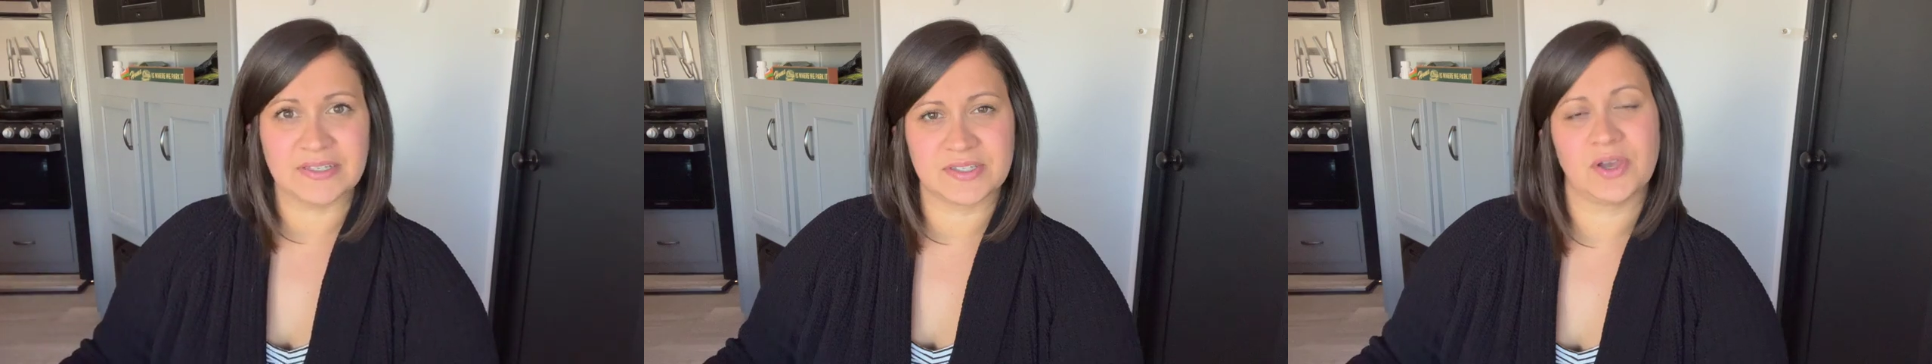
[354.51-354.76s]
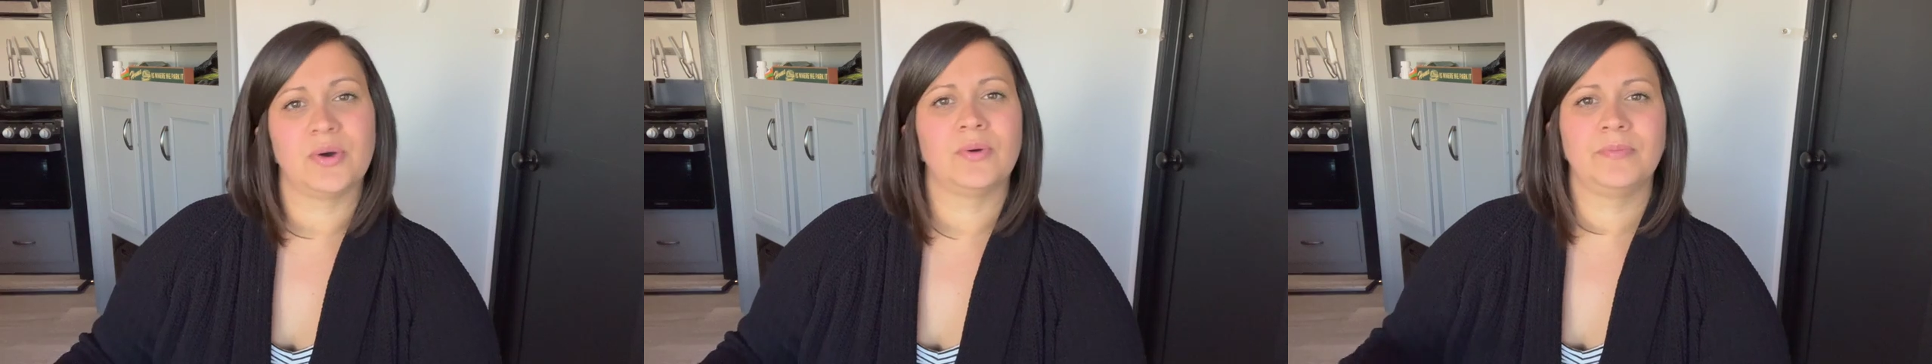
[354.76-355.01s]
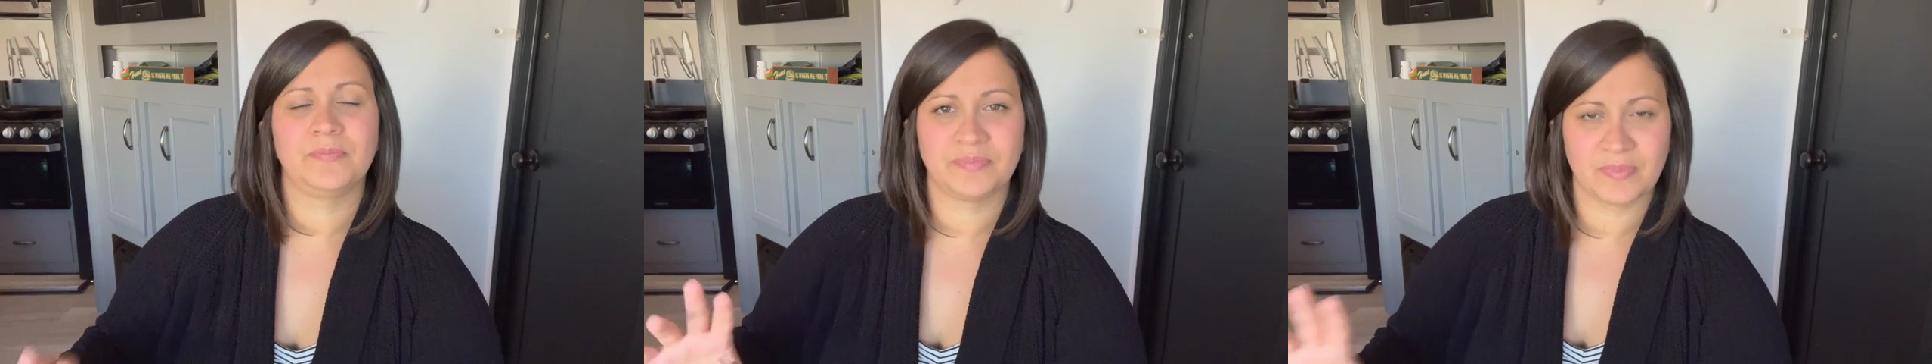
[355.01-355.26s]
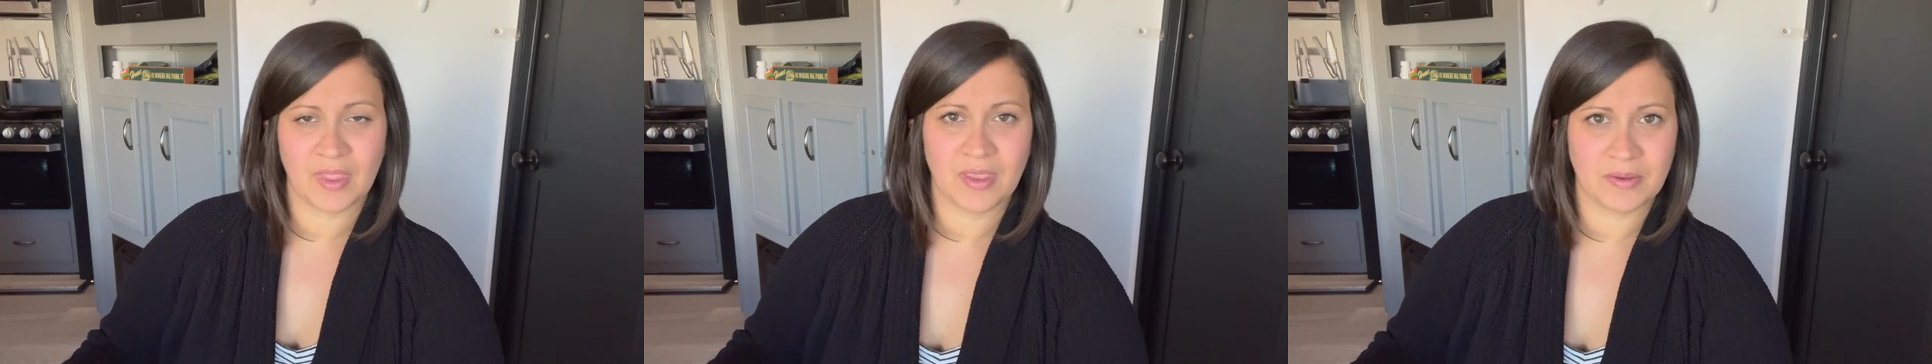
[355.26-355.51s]
So
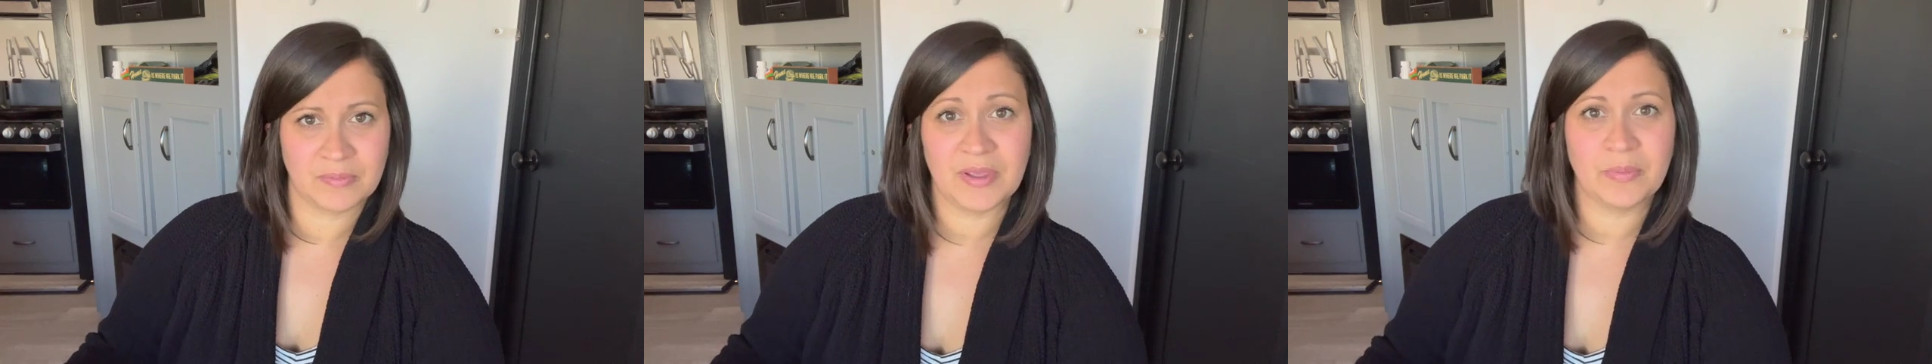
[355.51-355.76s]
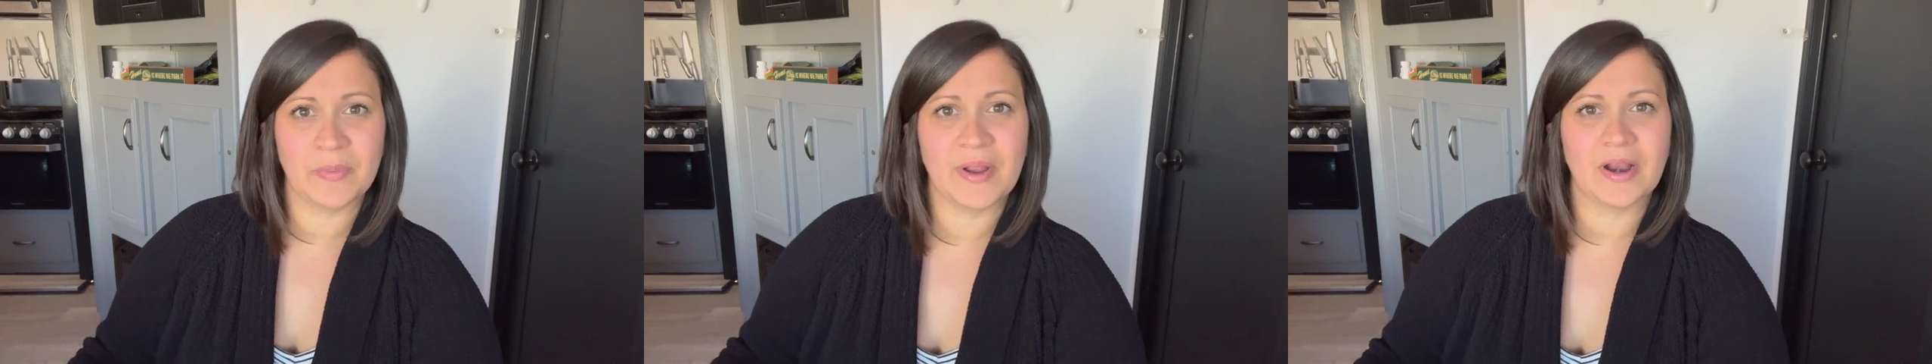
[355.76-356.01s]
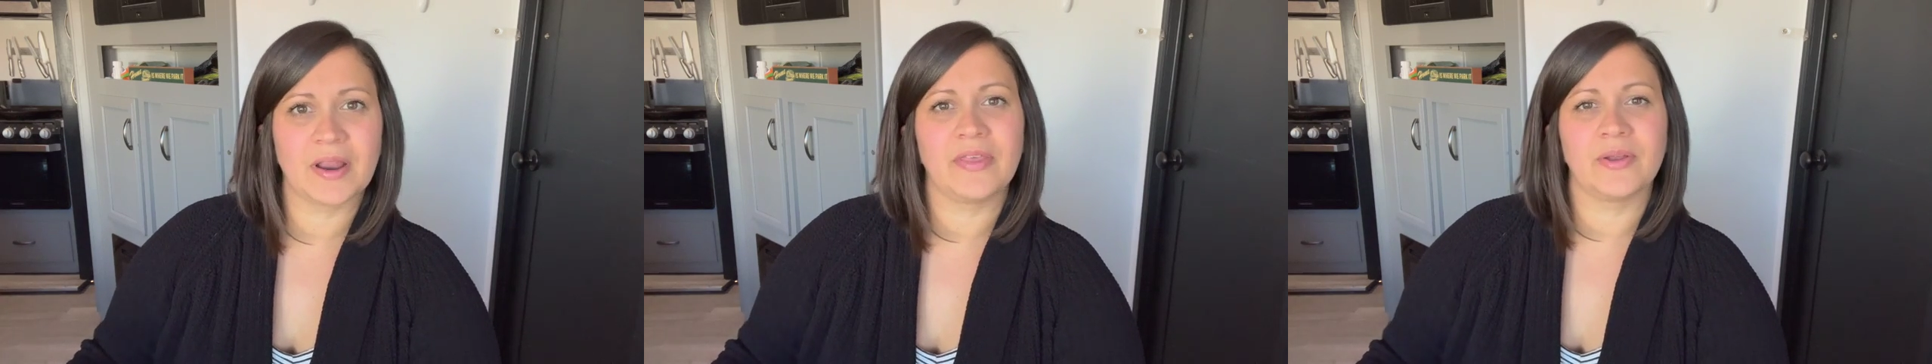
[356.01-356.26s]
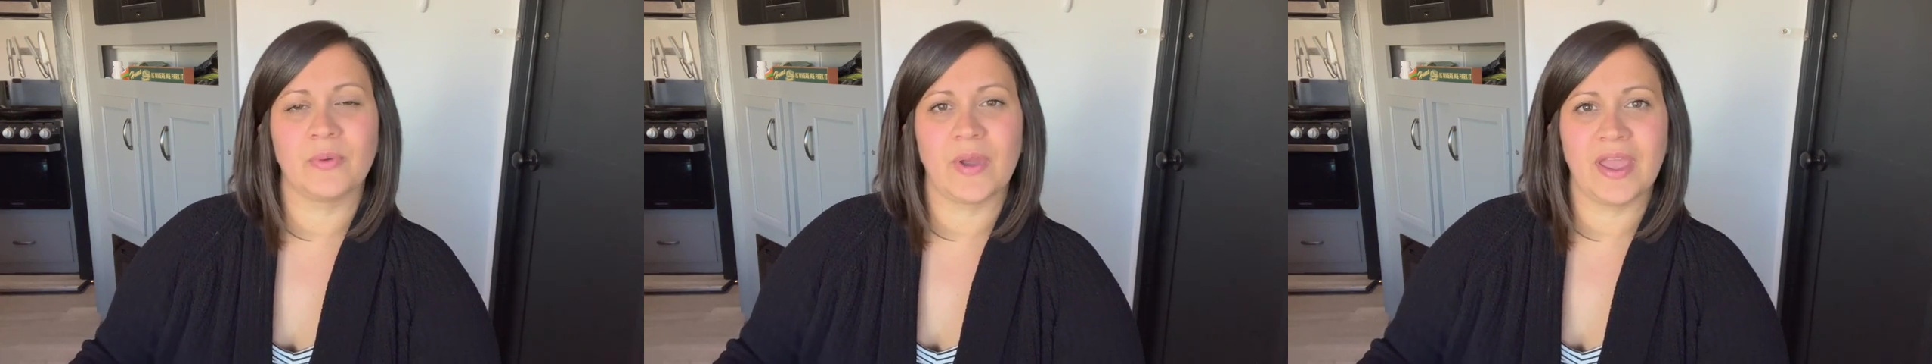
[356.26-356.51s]
be prepared
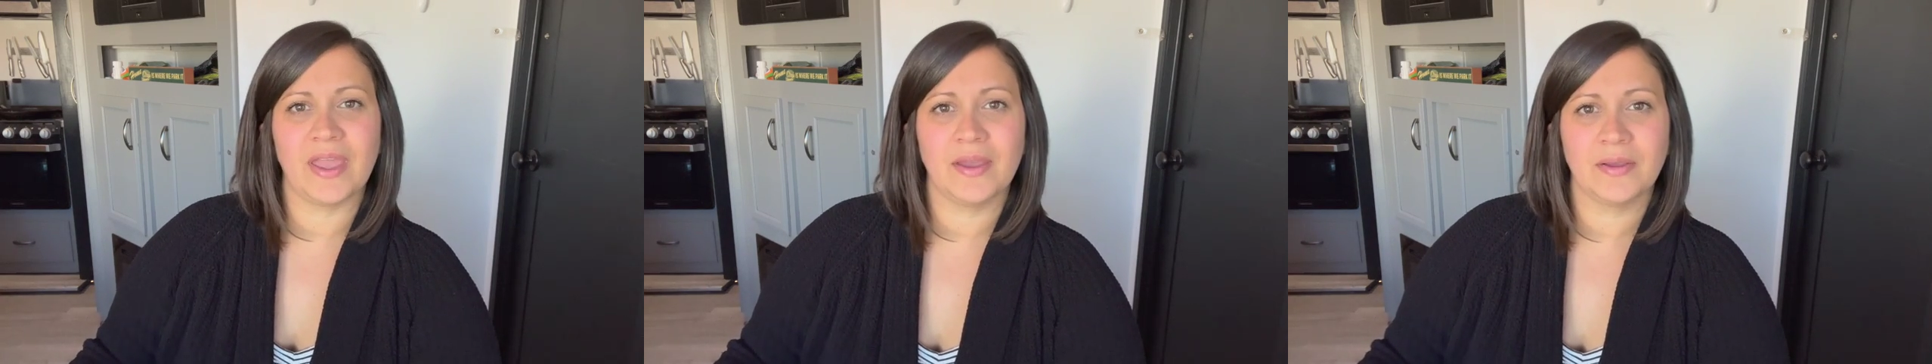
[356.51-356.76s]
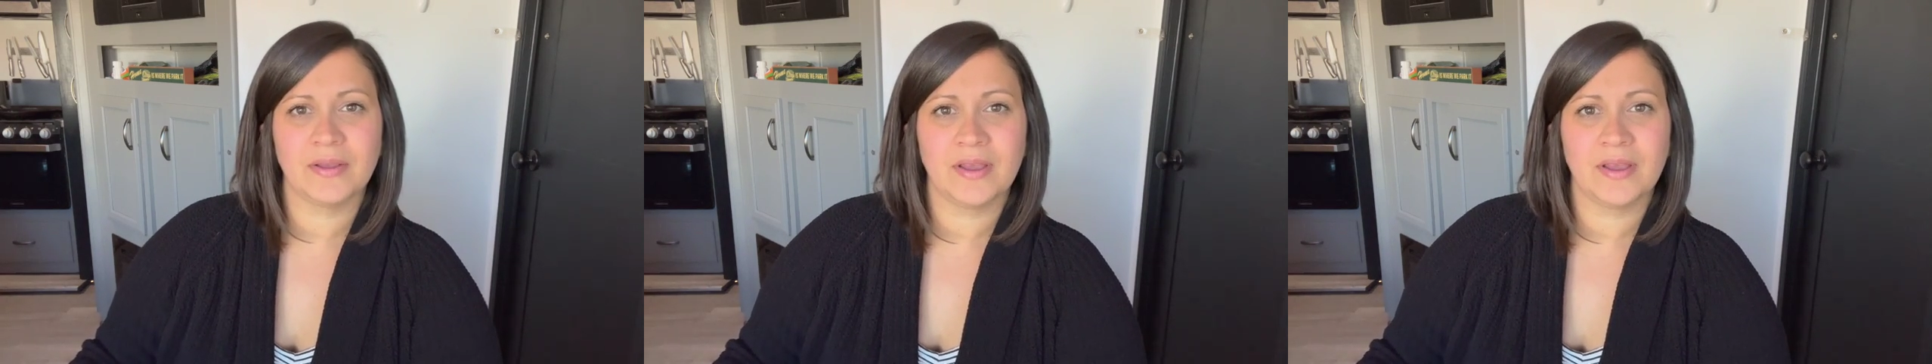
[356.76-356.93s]
either way.